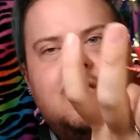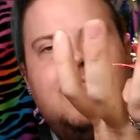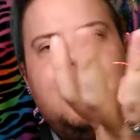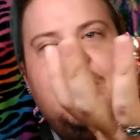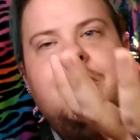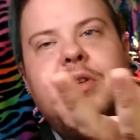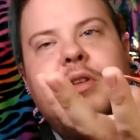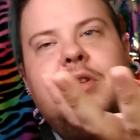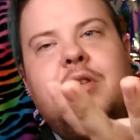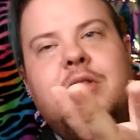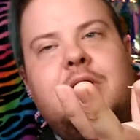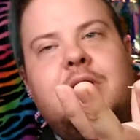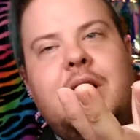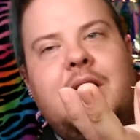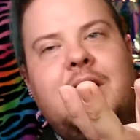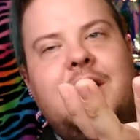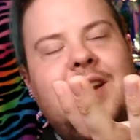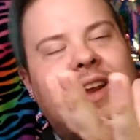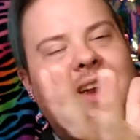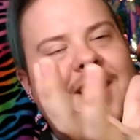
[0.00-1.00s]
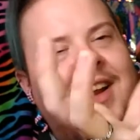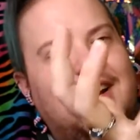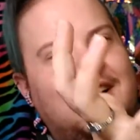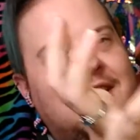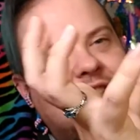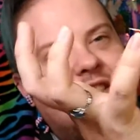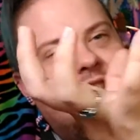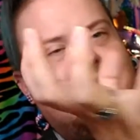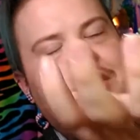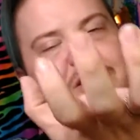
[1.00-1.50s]
So they would look like
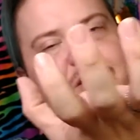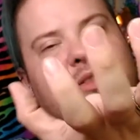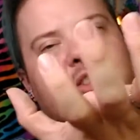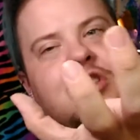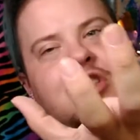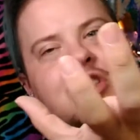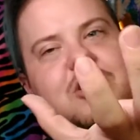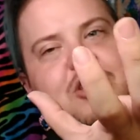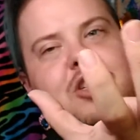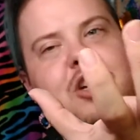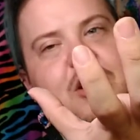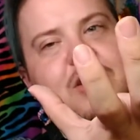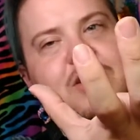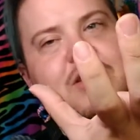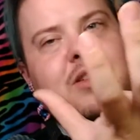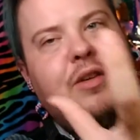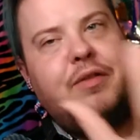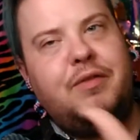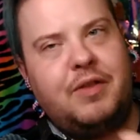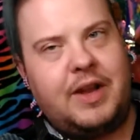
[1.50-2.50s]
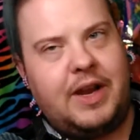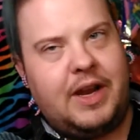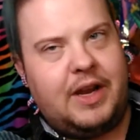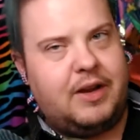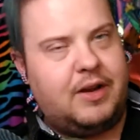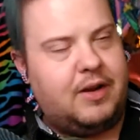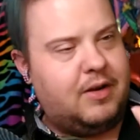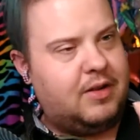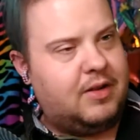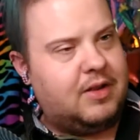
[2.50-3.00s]
just chunks of
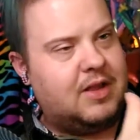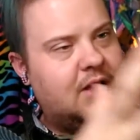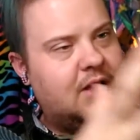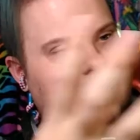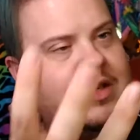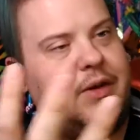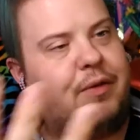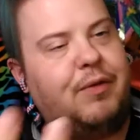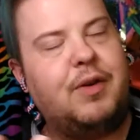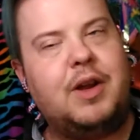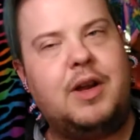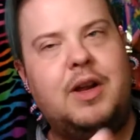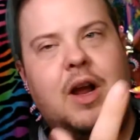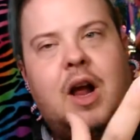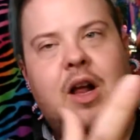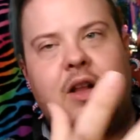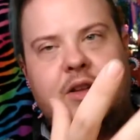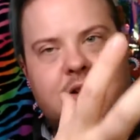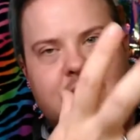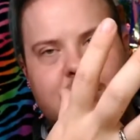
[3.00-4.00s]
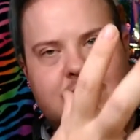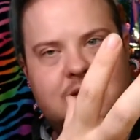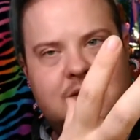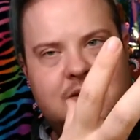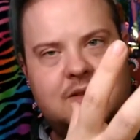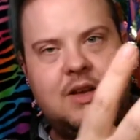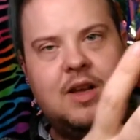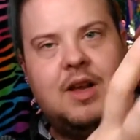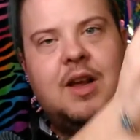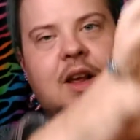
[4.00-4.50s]
like the different
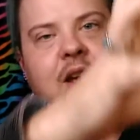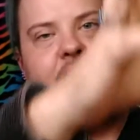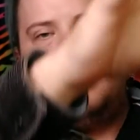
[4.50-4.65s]
colors